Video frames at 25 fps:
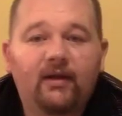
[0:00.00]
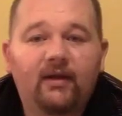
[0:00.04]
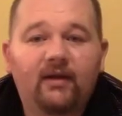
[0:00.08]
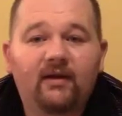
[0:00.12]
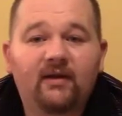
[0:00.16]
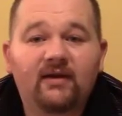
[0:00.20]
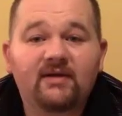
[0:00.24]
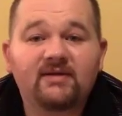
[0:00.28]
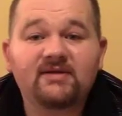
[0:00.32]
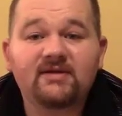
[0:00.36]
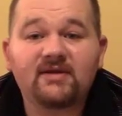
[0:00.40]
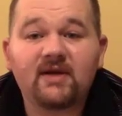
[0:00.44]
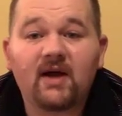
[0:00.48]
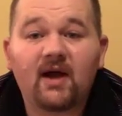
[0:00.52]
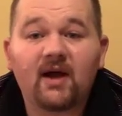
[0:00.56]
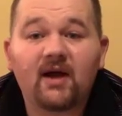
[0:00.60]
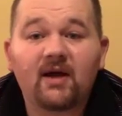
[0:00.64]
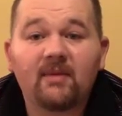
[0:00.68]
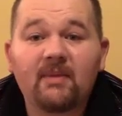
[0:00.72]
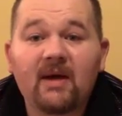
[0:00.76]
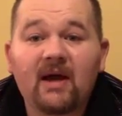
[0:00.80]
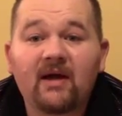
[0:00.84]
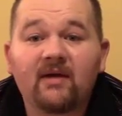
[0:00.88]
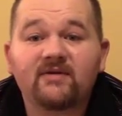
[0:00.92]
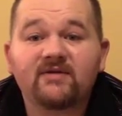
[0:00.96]
Let's talk
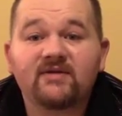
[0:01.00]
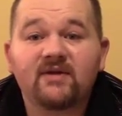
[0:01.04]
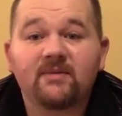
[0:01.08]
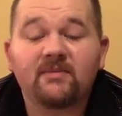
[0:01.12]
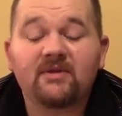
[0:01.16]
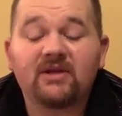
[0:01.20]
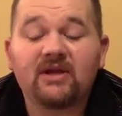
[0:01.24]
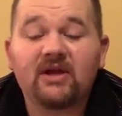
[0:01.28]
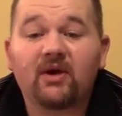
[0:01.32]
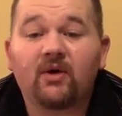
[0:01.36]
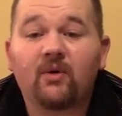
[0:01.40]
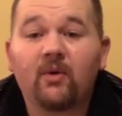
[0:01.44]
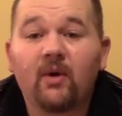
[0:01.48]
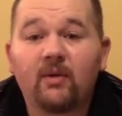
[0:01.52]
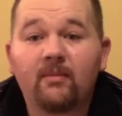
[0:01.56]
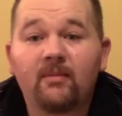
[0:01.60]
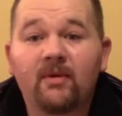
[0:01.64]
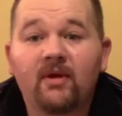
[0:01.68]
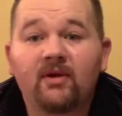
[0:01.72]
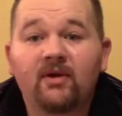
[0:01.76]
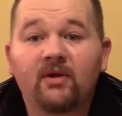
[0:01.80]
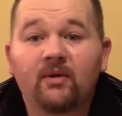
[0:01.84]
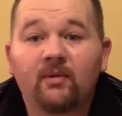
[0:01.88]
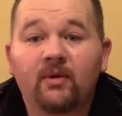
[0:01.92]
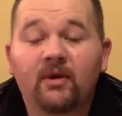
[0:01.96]
about some of the
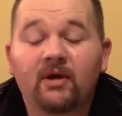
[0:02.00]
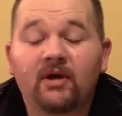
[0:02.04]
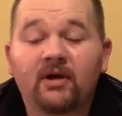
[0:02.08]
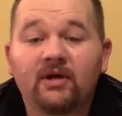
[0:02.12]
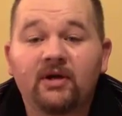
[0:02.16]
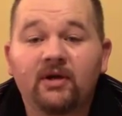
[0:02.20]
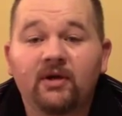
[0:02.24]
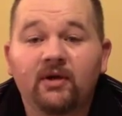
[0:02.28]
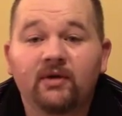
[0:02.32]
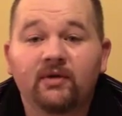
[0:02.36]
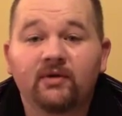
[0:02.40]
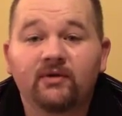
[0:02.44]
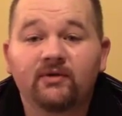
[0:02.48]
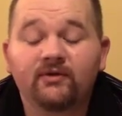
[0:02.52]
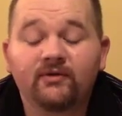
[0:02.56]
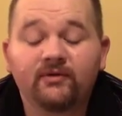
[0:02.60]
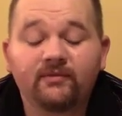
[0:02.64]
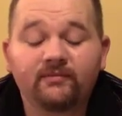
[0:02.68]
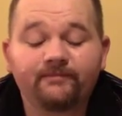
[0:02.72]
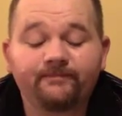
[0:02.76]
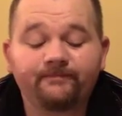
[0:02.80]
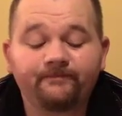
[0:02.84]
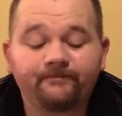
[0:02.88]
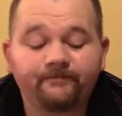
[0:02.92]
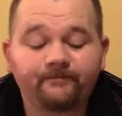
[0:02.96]
equipment that we're going to use.
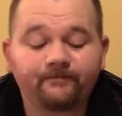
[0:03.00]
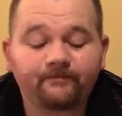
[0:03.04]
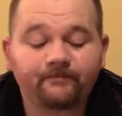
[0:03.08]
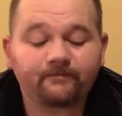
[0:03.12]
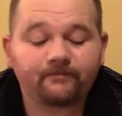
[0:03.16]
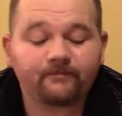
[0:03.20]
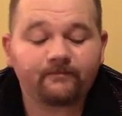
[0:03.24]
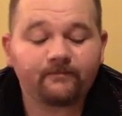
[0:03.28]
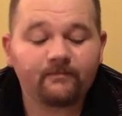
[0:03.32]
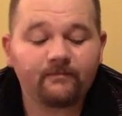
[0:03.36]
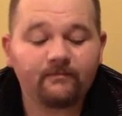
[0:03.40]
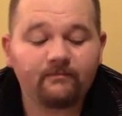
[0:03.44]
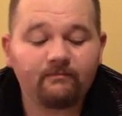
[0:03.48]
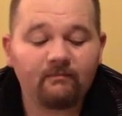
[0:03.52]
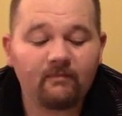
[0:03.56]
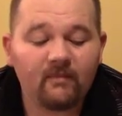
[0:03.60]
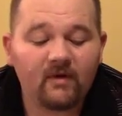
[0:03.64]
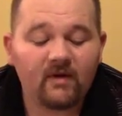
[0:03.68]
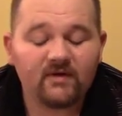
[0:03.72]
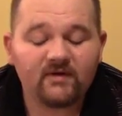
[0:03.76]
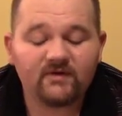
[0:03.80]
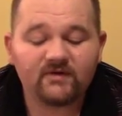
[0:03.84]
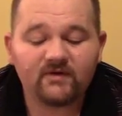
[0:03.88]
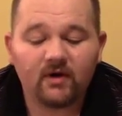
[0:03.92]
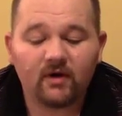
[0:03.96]

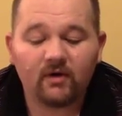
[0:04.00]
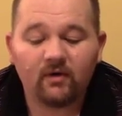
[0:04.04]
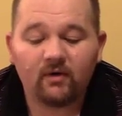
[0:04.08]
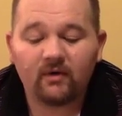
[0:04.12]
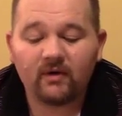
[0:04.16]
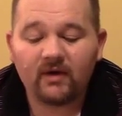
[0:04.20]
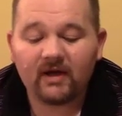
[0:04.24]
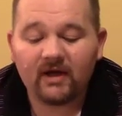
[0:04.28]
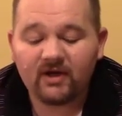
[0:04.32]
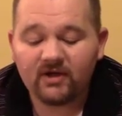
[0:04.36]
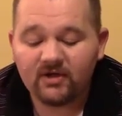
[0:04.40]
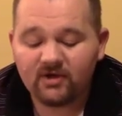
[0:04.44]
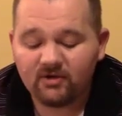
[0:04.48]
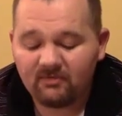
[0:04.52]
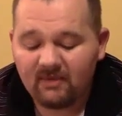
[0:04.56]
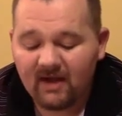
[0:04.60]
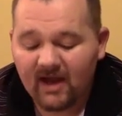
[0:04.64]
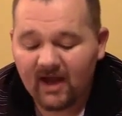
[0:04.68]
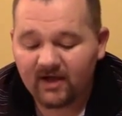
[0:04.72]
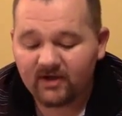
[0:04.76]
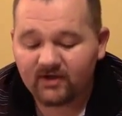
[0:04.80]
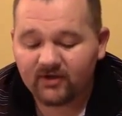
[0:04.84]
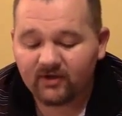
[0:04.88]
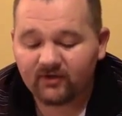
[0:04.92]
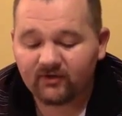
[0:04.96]
So in your
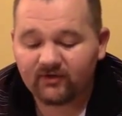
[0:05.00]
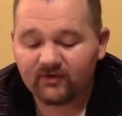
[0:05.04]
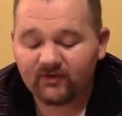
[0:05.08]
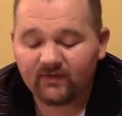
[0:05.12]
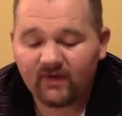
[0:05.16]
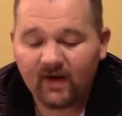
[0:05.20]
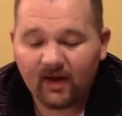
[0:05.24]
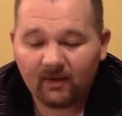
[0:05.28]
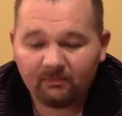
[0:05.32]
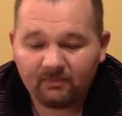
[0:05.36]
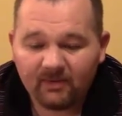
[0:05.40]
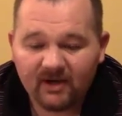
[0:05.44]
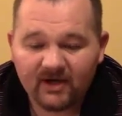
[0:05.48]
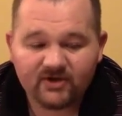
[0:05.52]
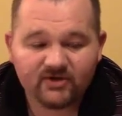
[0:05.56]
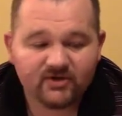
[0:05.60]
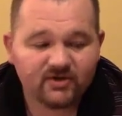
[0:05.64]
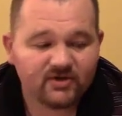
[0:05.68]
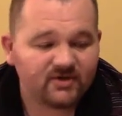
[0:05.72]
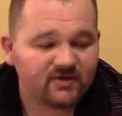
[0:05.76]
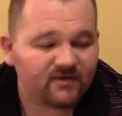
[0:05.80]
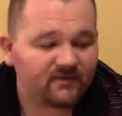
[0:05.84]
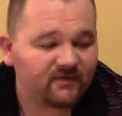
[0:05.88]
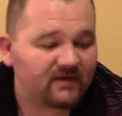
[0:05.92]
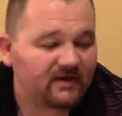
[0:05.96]
manuals you've got
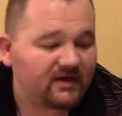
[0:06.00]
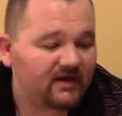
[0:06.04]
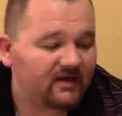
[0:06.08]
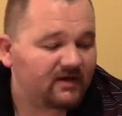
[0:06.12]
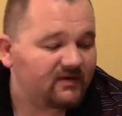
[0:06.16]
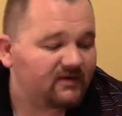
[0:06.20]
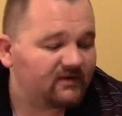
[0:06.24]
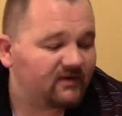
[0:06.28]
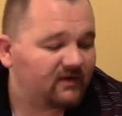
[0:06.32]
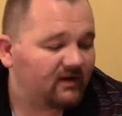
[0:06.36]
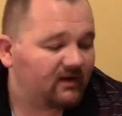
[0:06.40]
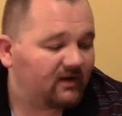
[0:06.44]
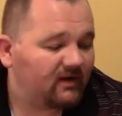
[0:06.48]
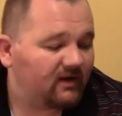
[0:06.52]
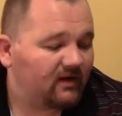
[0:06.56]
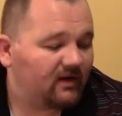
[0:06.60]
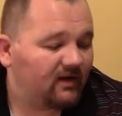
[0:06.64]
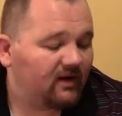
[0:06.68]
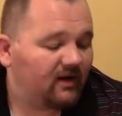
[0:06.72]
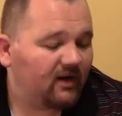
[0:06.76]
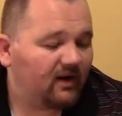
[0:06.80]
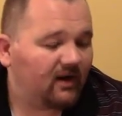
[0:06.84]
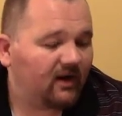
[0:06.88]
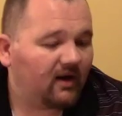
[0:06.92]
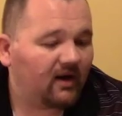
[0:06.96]
pictures of these,
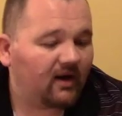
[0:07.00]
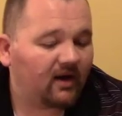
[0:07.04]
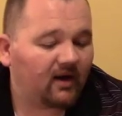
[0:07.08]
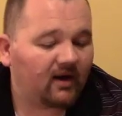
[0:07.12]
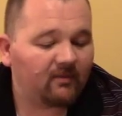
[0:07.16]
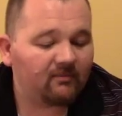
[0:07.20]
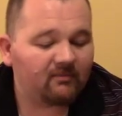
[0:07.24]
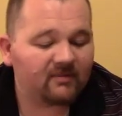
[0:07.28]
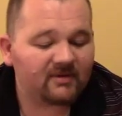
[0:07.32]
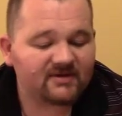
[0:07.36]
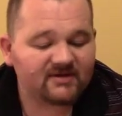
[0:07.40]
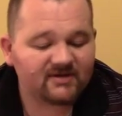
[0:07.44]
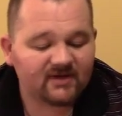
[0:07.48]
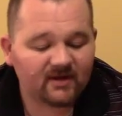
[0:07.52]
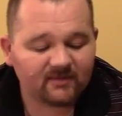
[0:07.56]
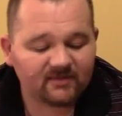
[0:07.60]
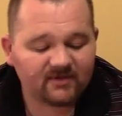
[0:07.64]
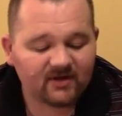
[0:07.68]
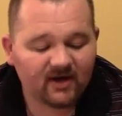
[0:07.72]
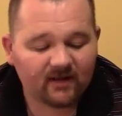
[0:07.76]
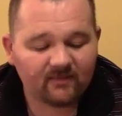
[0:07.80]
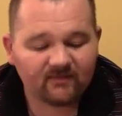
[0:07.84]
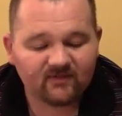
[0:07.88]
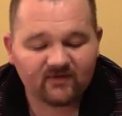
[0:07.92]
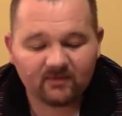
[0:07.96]
but
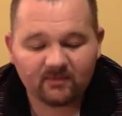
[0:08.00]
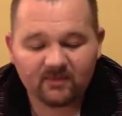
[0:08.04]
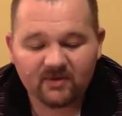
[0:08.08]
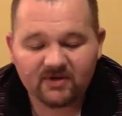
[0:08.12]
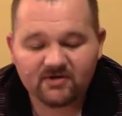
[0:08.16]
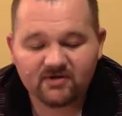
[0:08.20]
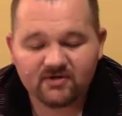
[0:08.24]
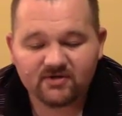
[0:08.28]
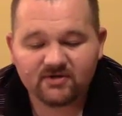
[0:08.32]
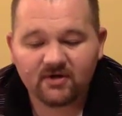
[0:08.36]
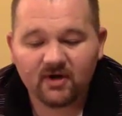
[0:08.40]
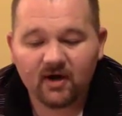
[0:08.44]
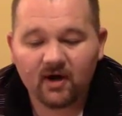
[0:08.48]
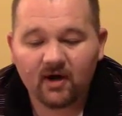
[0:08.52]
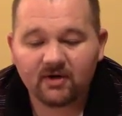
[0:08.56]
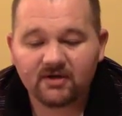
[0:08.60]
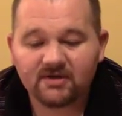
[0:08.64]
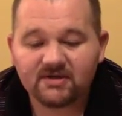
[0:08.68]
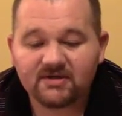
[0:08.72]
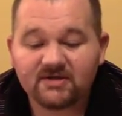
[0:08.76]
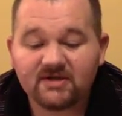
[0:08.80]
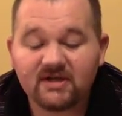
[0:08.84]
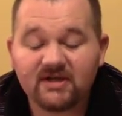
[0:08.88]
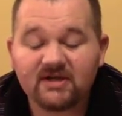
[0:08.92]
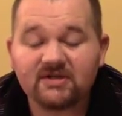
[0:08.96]
sometimes the pictures are hard
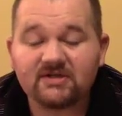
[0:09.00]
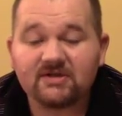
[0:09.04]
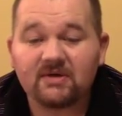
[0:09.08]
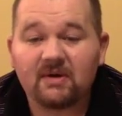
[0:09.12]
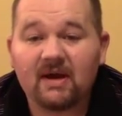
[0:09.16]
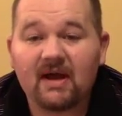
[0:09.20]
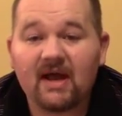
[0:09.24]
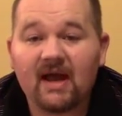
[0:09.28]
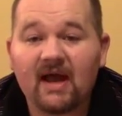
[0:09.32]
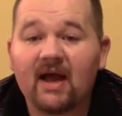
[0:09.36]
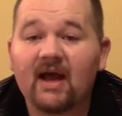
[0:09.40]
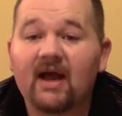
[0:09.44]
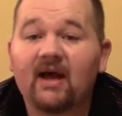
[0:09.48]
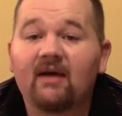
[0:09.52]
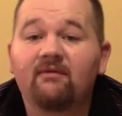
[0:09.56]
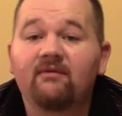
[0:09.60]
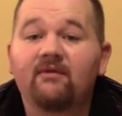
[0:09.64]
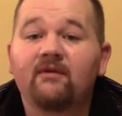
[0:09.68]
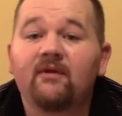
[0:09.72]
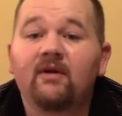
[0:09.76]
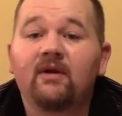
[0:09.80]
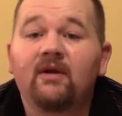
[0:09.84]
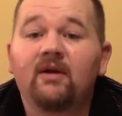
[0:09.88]
to see, so I have